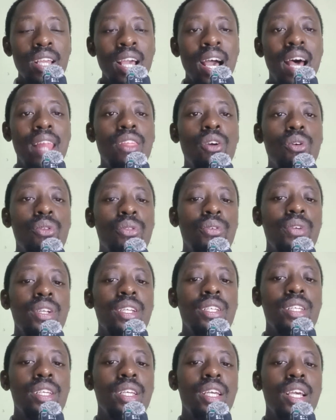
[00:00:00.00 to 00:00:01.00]
And the
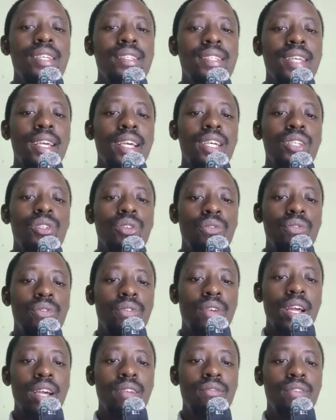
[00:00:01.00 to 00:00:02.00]
authority here is the case of
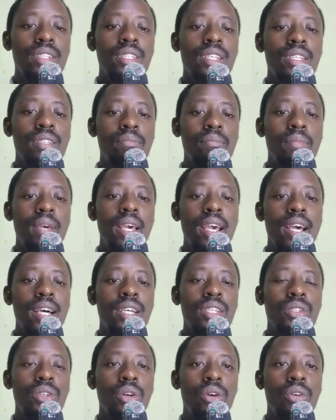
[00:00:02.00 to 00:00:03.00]
Reg versus
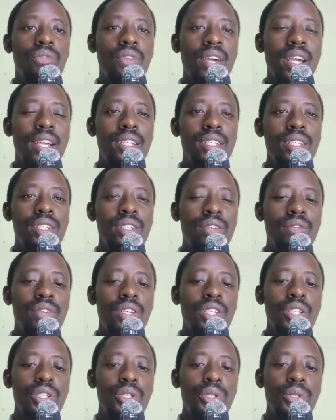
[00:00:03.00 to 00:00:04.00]
Mayers of
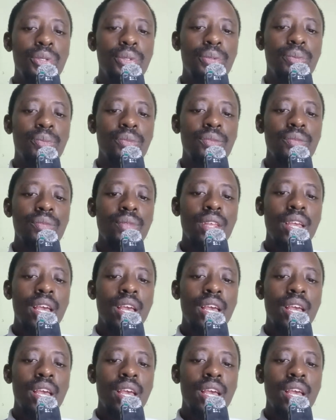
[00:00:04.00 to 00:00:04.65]
1872.